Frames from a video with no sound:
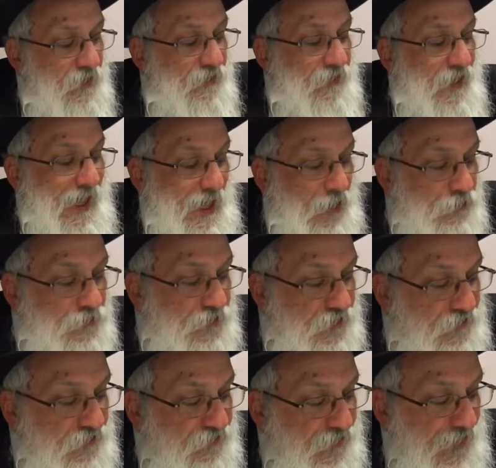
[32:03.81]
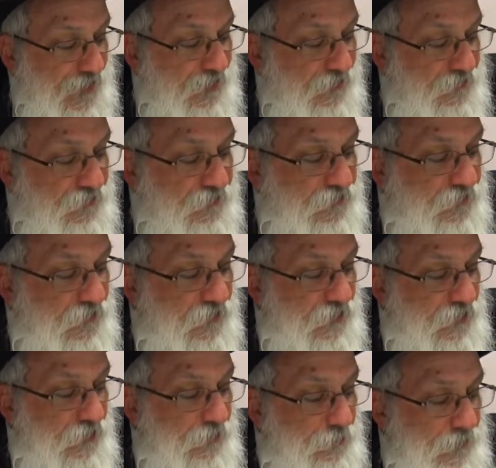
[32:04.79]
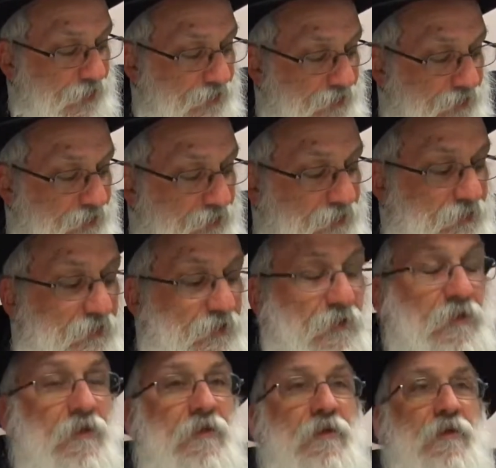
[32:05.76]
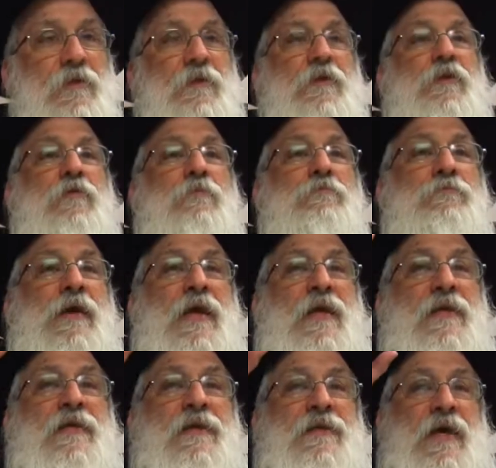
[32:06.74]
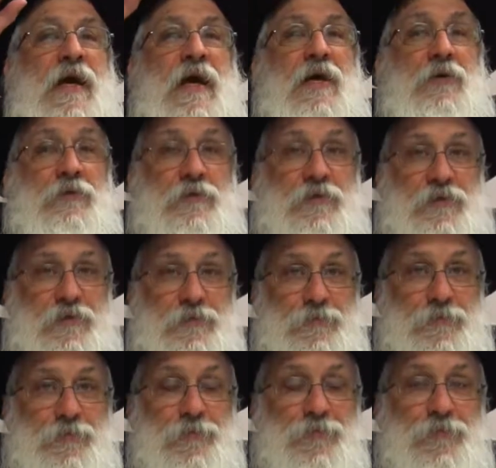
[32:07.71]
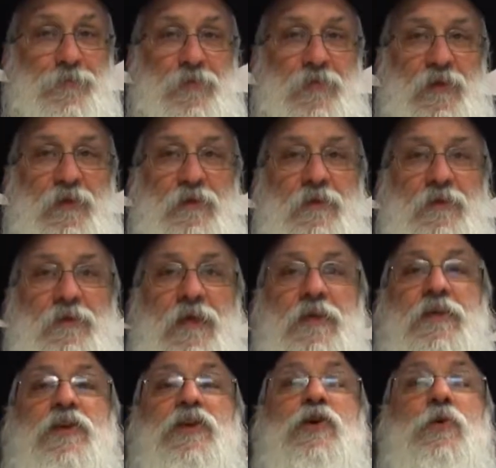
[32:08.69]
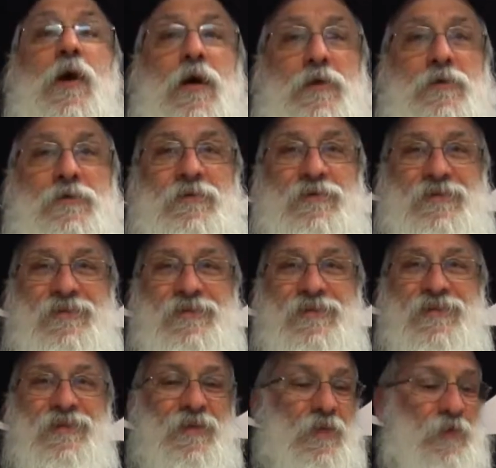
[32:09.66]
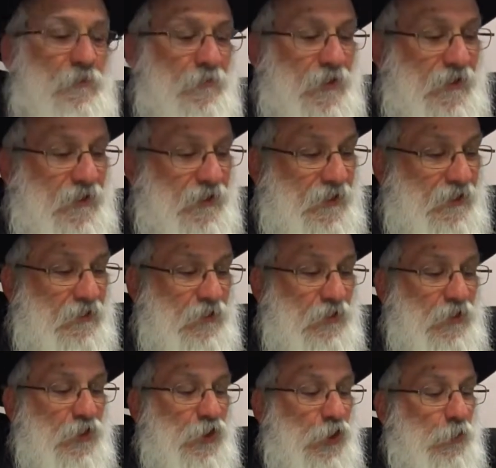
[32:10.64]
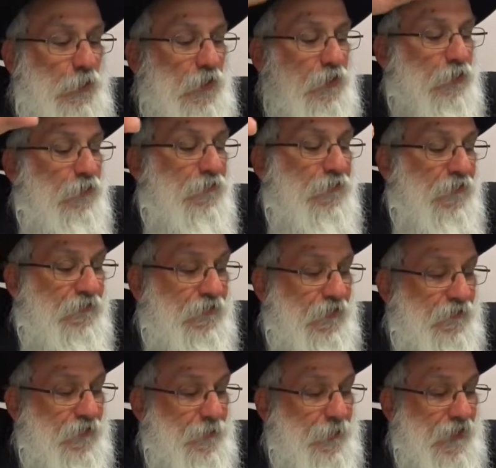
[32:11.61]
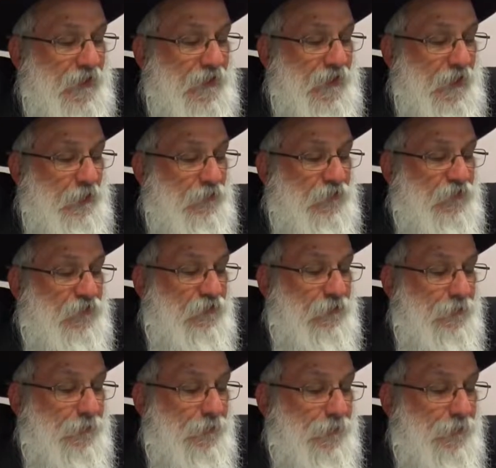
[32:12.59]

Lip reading: The Alshich says, meaning, make an ark like you are. Meaning, you're aloof of everybody else.